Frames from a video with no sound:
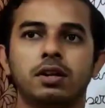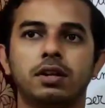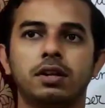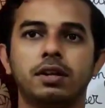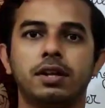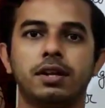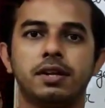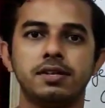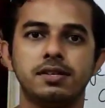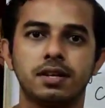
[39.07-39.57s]

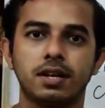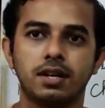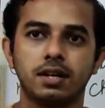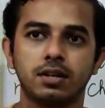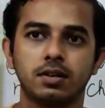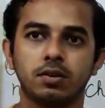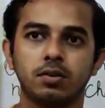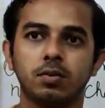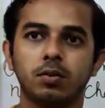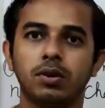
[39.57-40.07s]
the
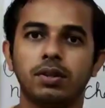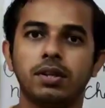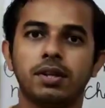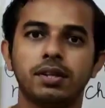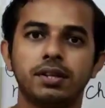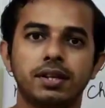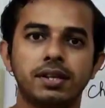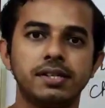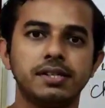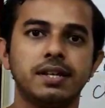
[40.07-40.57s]
result, whether
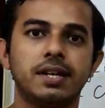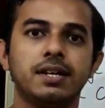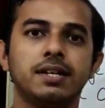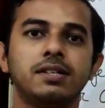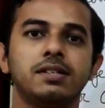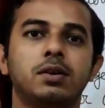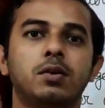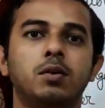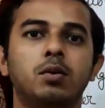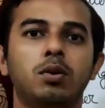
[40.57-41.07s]
the
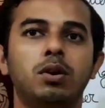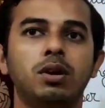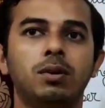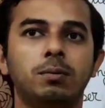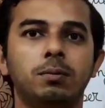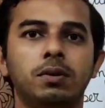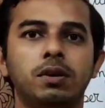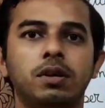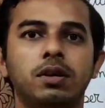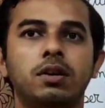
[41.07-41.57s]
result is a whole
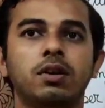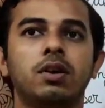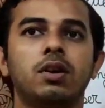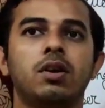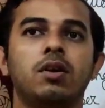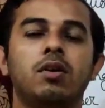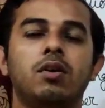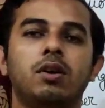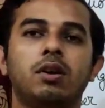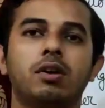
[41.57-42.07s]
number
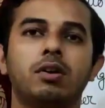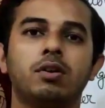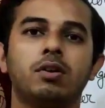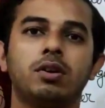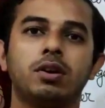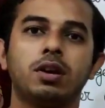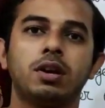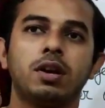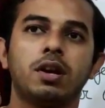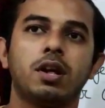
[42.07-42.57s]
or
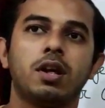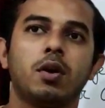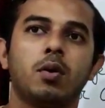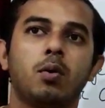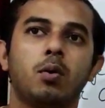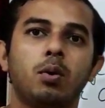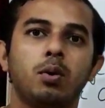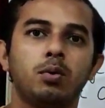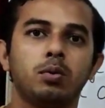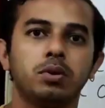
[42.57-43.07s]
not,
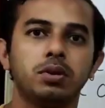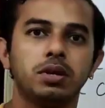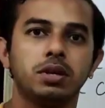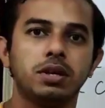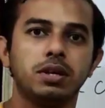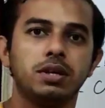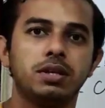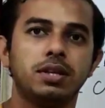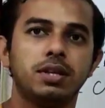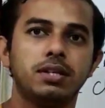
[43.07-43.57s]
when we
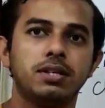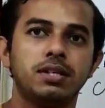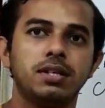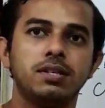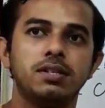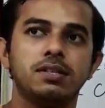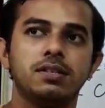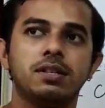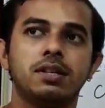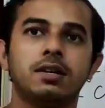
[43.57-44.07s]

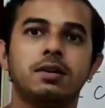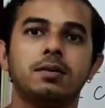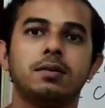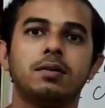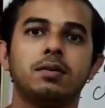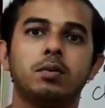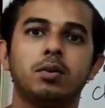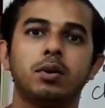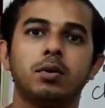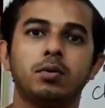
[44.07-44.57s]
interchange
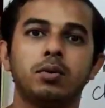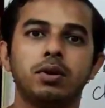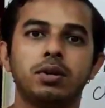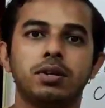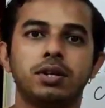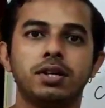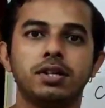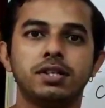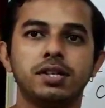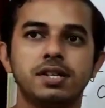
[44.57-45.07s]

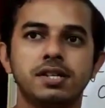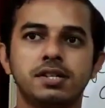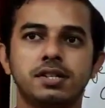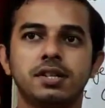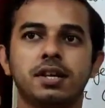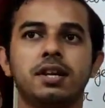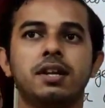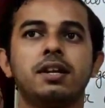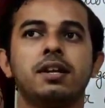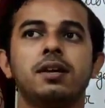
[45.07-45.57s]

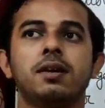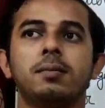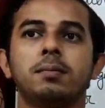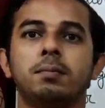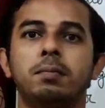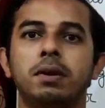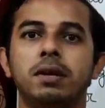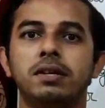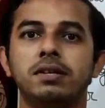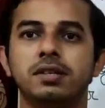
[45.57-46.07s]
their
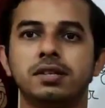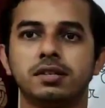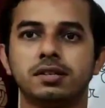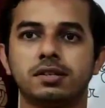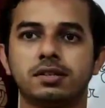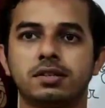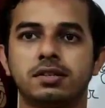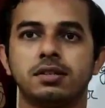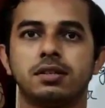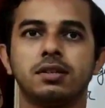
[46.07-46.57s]

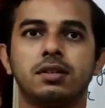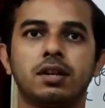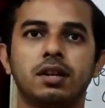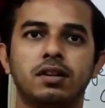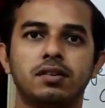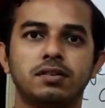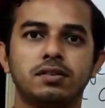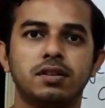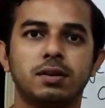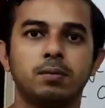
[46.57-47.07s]
places.
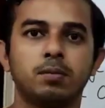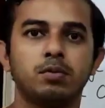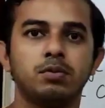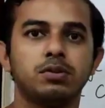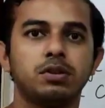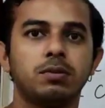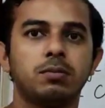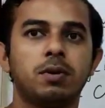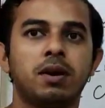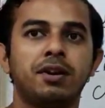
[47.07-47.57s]

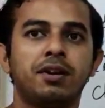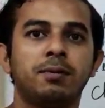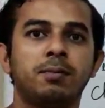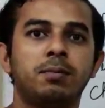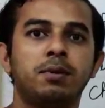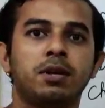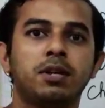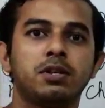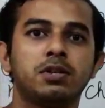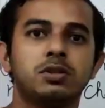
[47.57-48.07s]
Suppose in
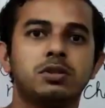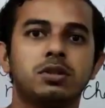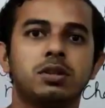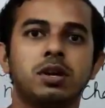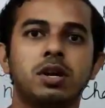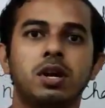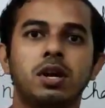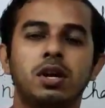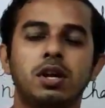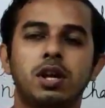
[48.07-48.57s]
multiplication,
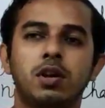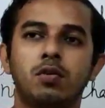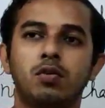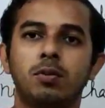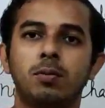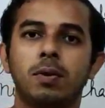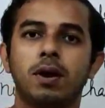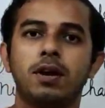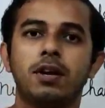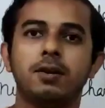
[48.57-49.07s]
if
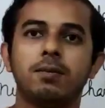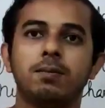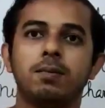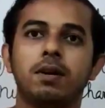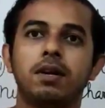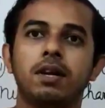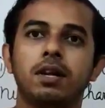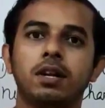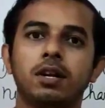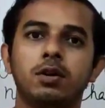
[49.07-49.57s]
we
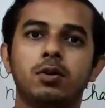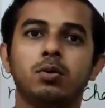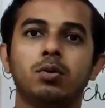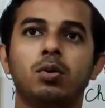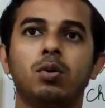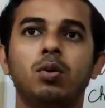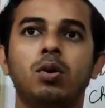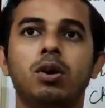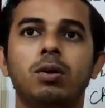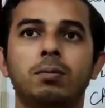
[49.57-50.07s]
multiply any two
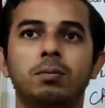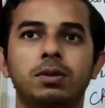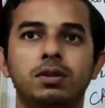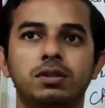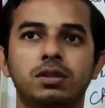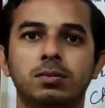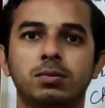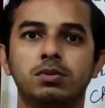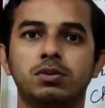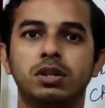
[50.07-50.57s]
whole
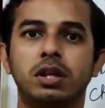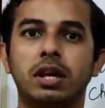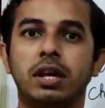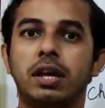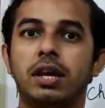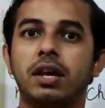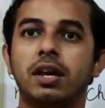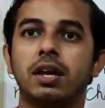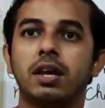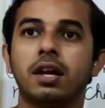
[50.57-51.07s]
numbers, suppose
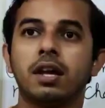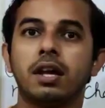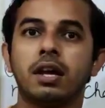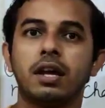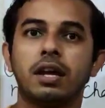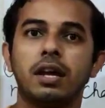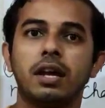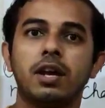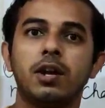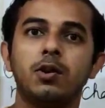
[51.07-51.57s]
a
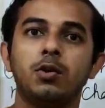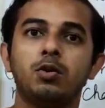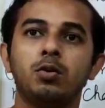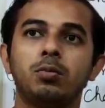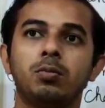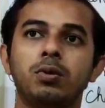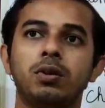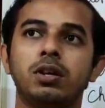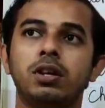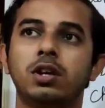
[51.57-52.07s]
into
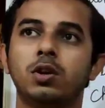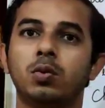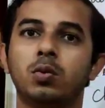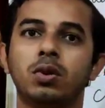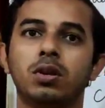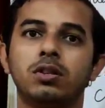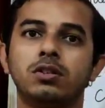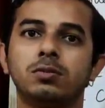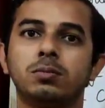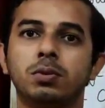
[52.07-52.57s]
b
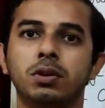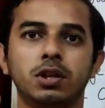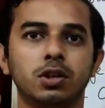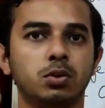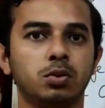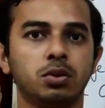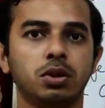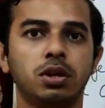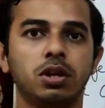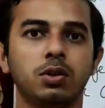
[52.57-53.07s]
equals b
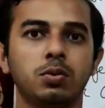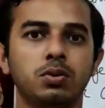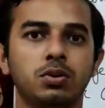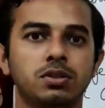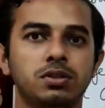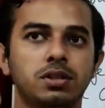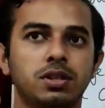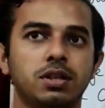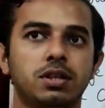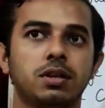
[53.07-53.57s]
into a, it
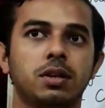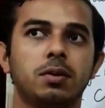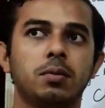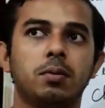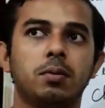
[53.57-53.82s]
was that.